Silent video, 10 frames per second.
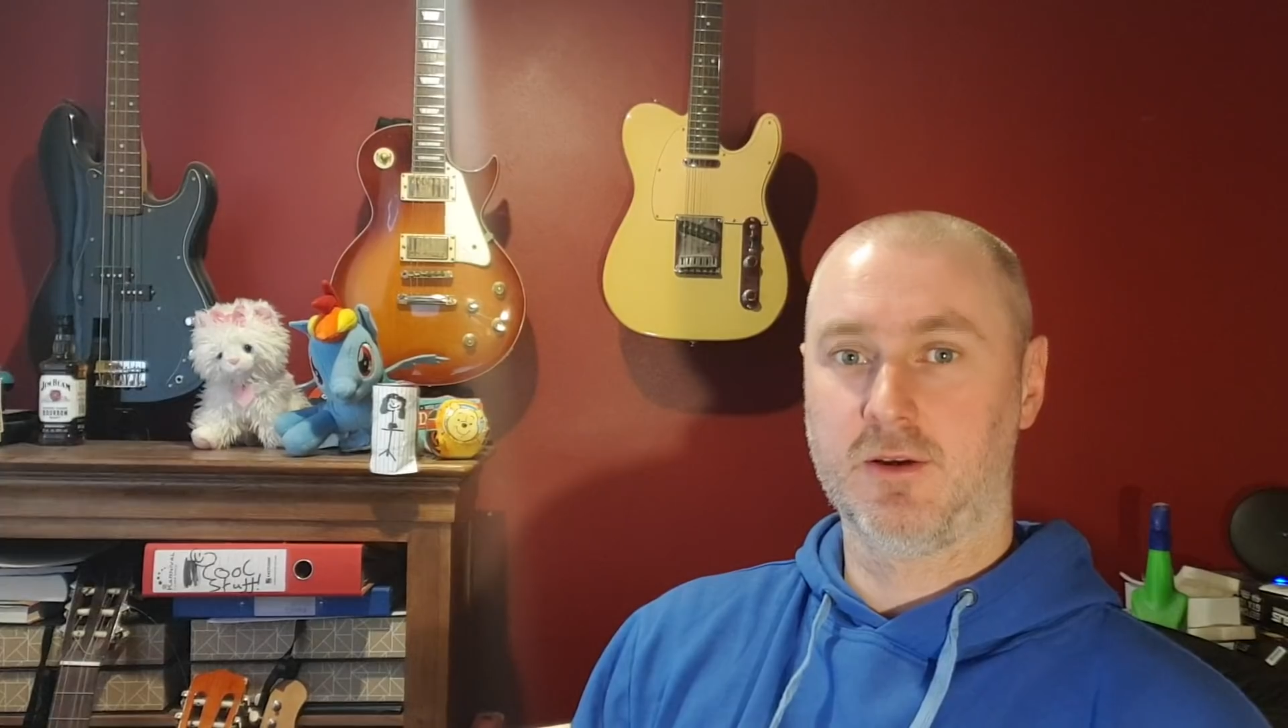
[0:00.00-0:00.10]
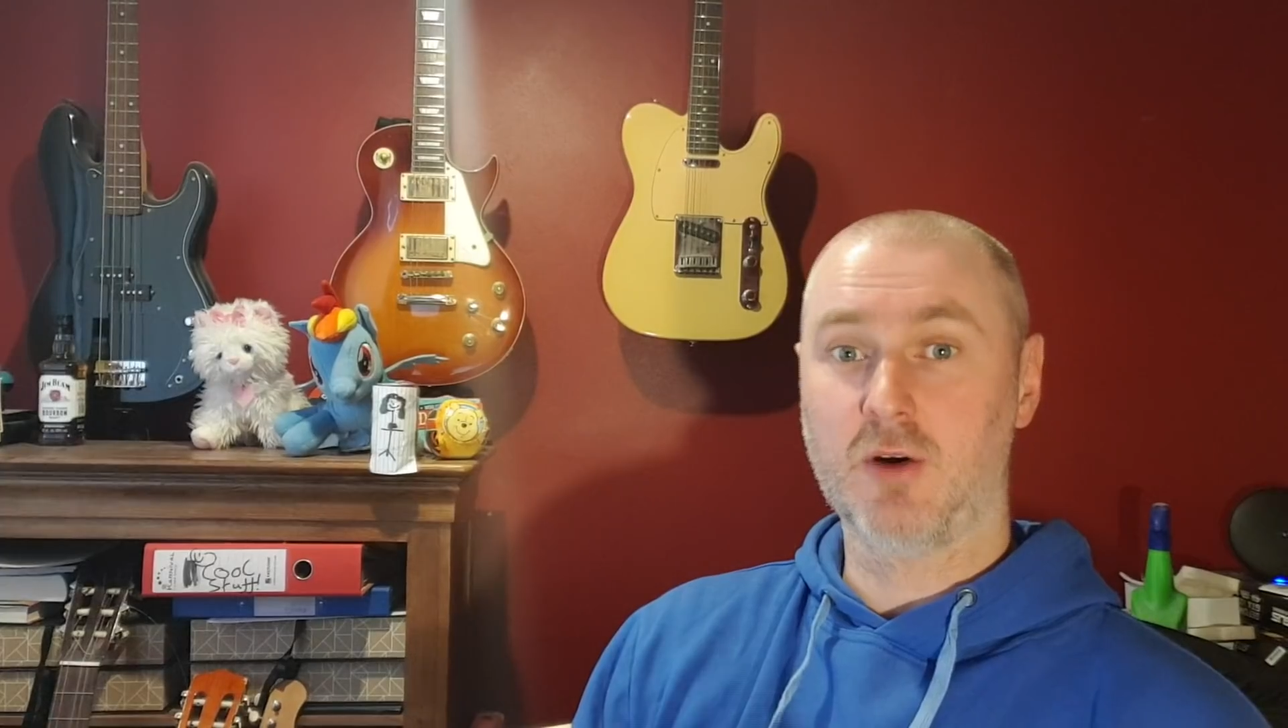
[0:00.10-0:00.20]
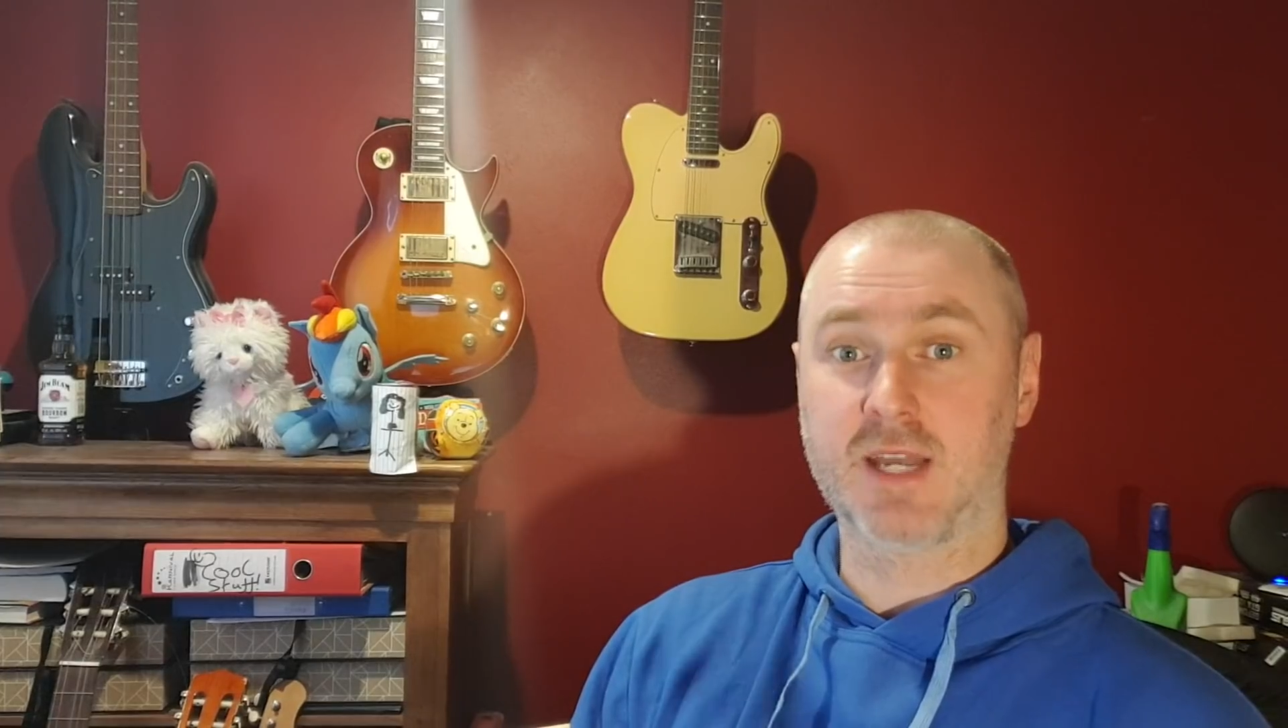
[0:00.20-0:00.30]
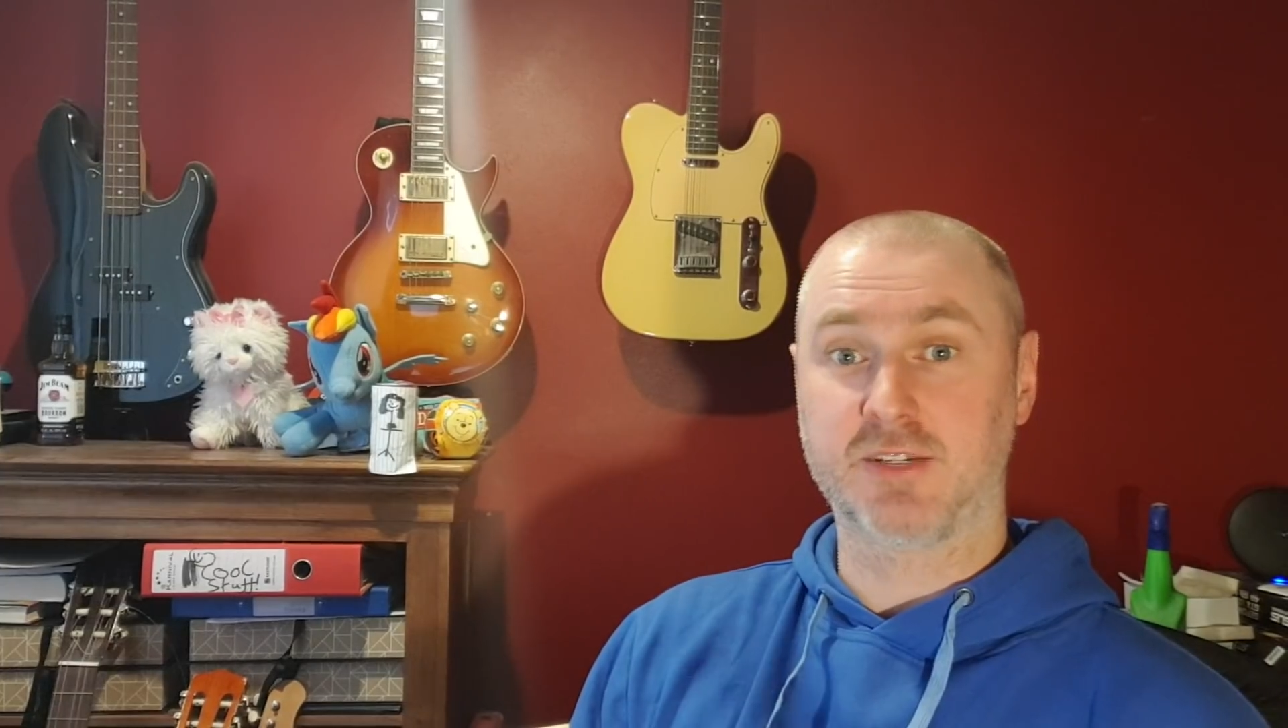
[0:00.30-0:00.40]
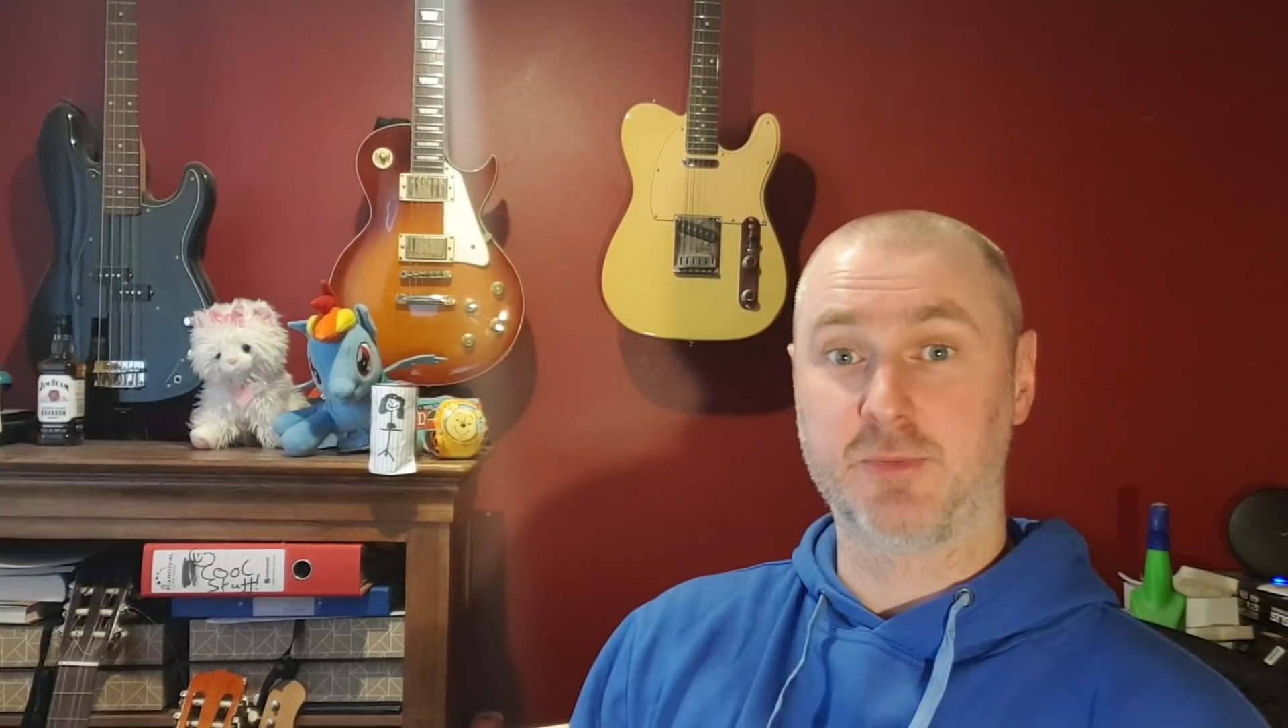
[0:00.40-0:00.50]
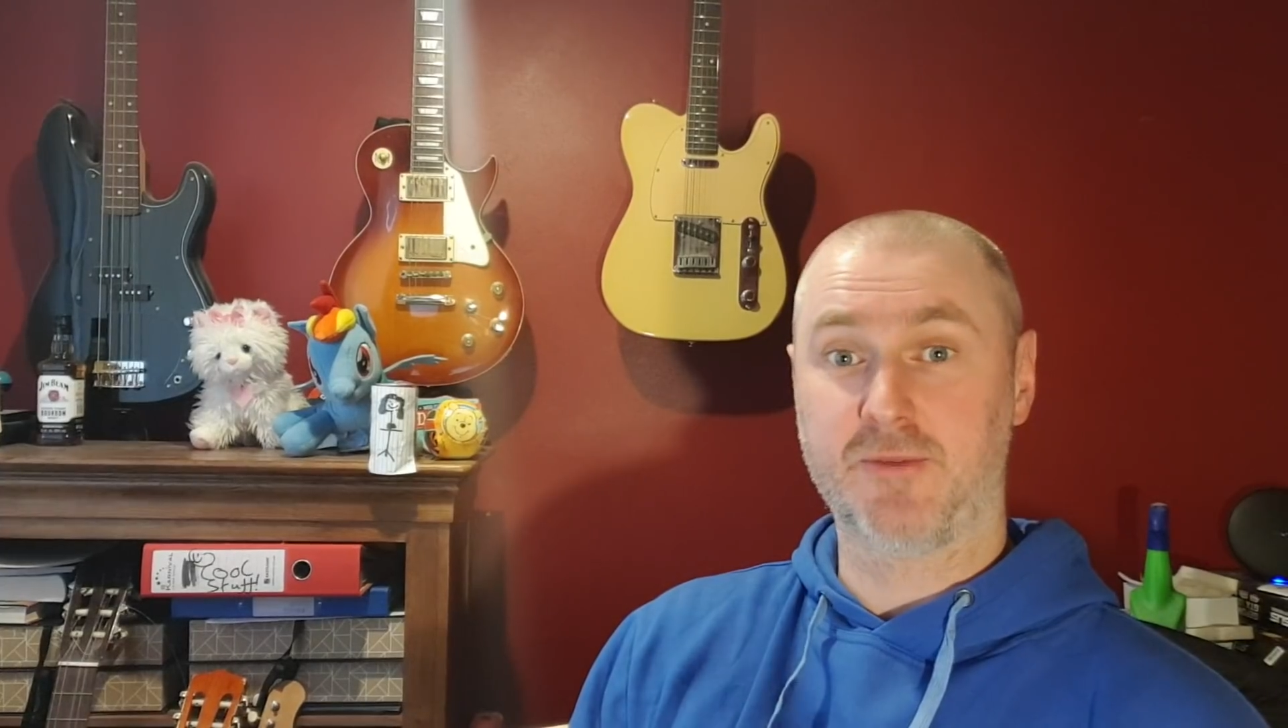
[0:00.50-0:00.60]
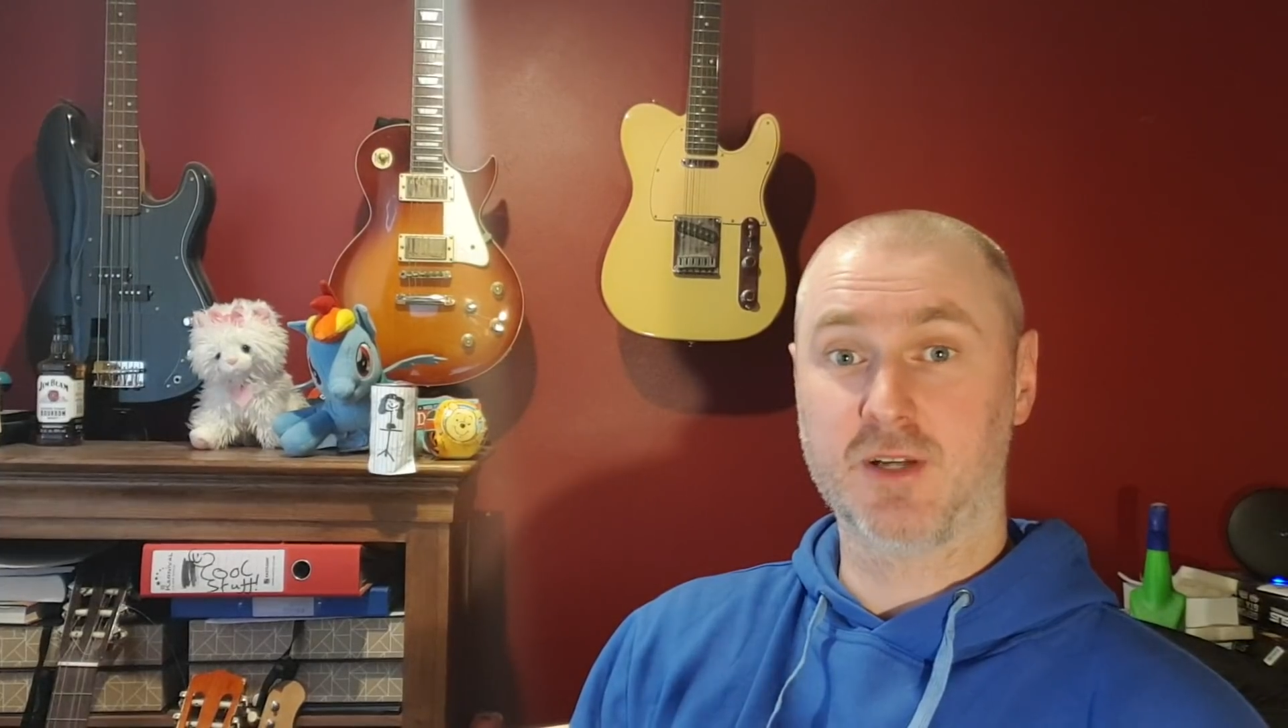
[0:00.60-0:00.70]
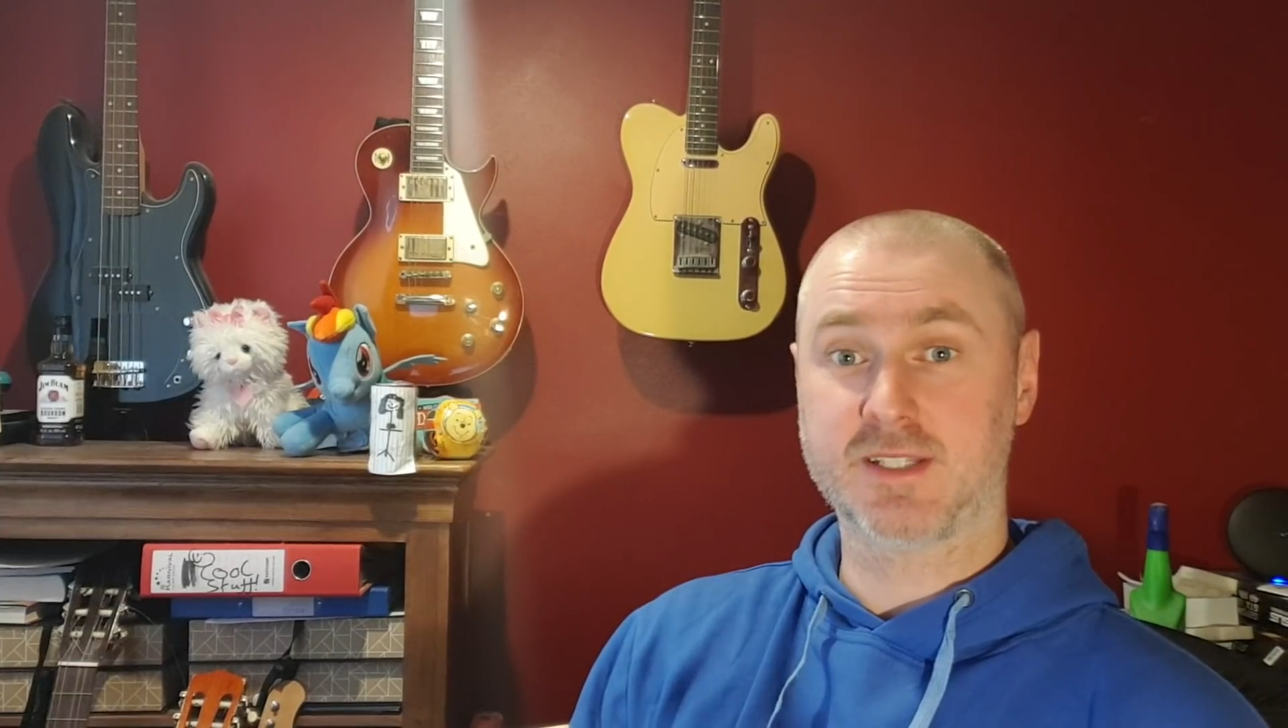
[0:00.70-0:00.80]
Okay, so before I